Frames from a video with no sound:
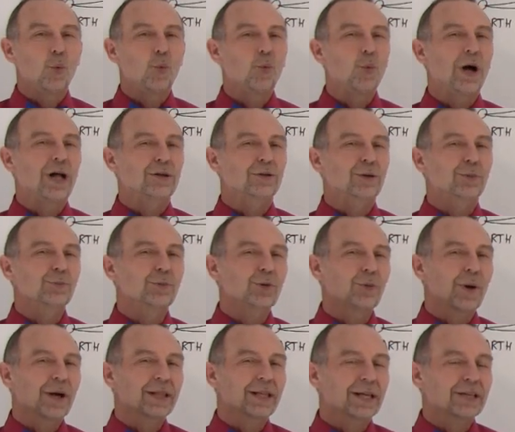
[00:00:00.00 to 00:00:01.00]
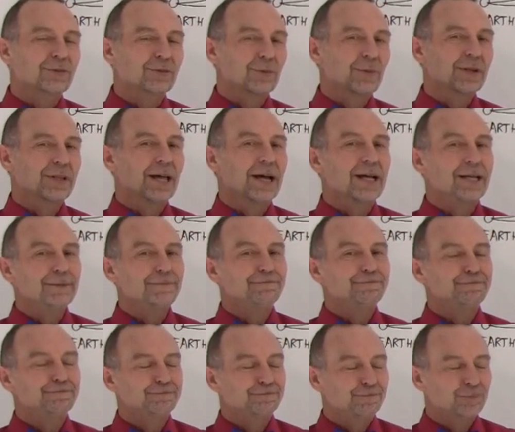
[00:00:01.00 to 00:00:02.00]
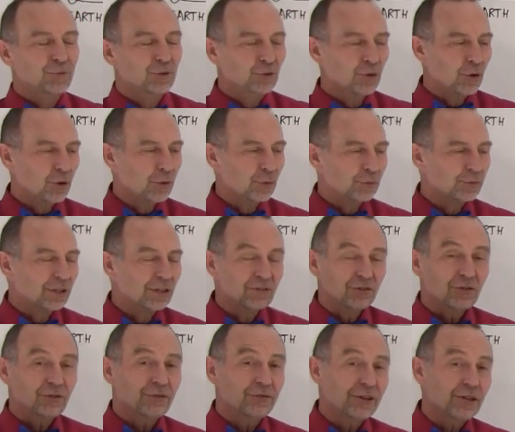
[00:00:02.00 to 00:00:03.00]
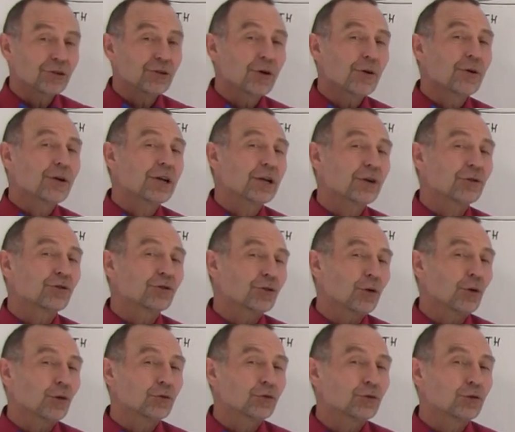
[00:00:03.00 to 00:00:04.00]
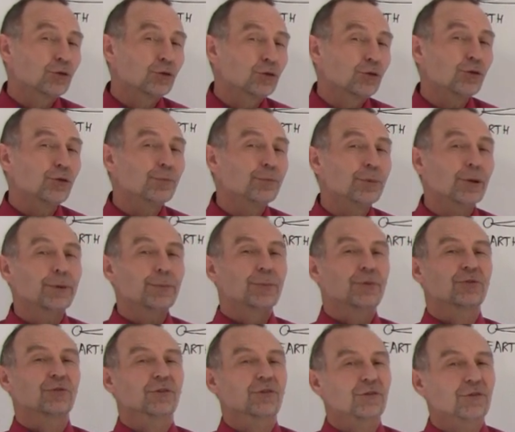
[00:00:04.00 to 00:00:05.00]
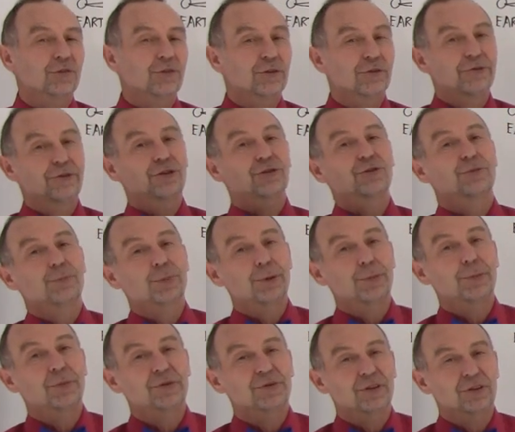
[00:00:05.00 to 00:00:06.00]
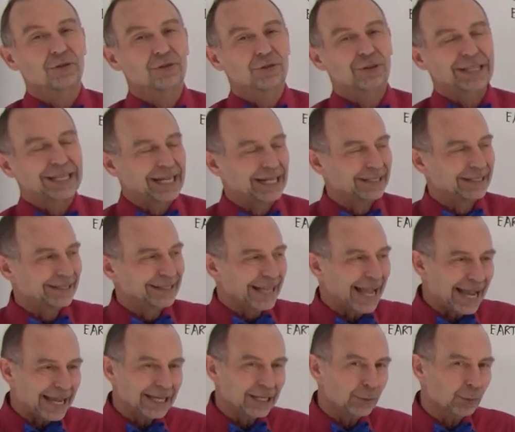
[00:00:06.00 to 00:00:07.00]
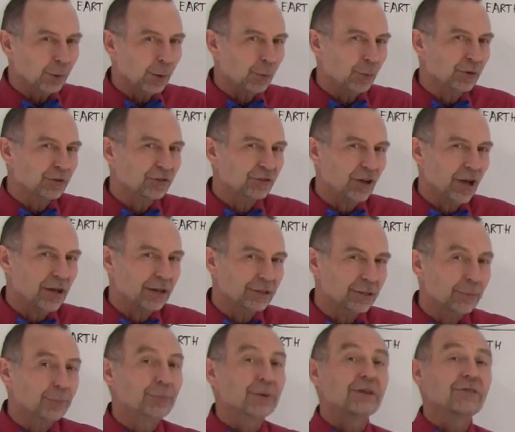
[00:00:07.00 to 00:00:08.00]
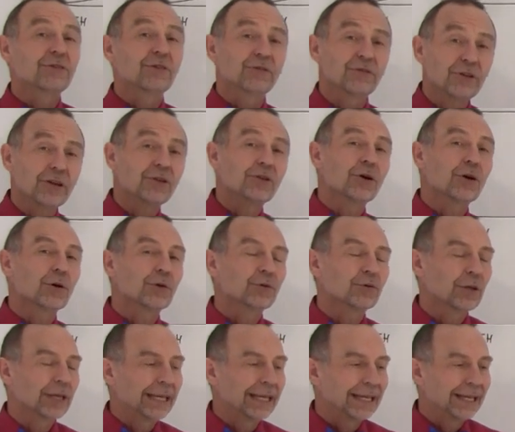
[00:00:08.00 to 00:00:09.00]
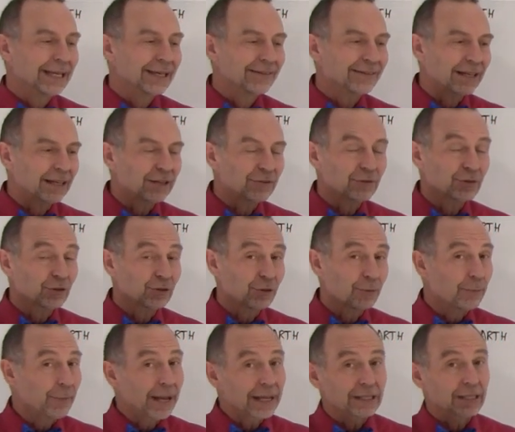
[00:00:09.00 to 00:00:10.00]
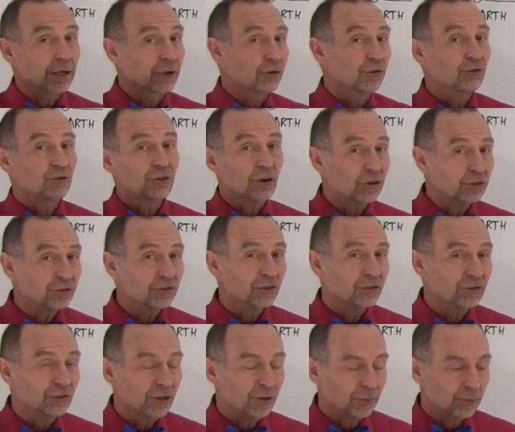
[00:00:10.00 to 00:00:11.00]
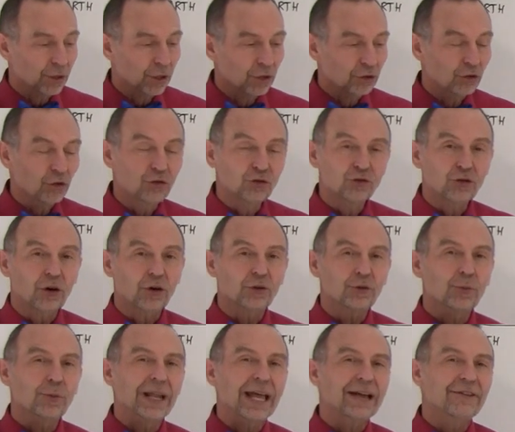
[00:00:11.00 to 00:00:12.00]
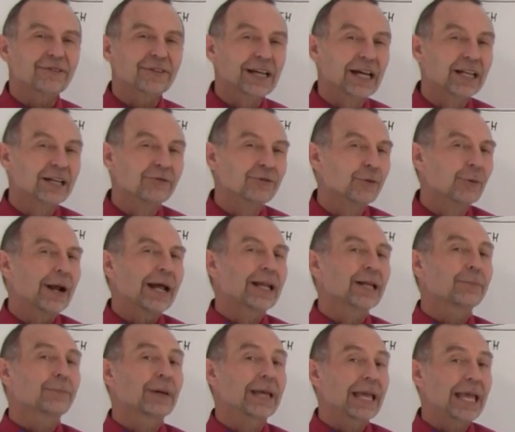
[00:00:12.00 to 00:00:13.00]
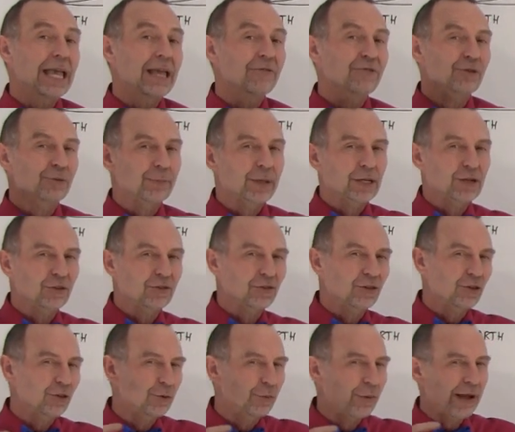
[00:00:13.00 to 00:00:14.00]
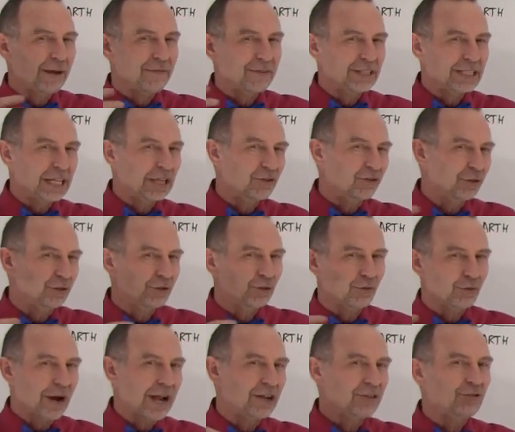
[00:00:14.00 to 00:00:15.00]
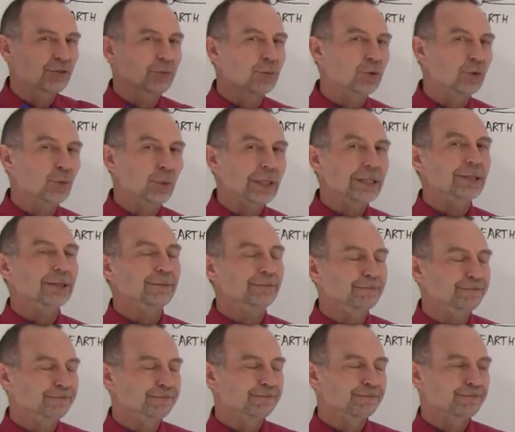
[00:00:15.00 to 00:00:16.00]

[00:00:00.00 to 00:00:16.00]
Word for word: Welcome to iLecture Online. So this video here shows two purposes. The first purpose is to kind of tie in what we saw in the previous videos, is that if there's a binary star system, the stars would have kind of erratic behavior because of the gravitational interaction between them.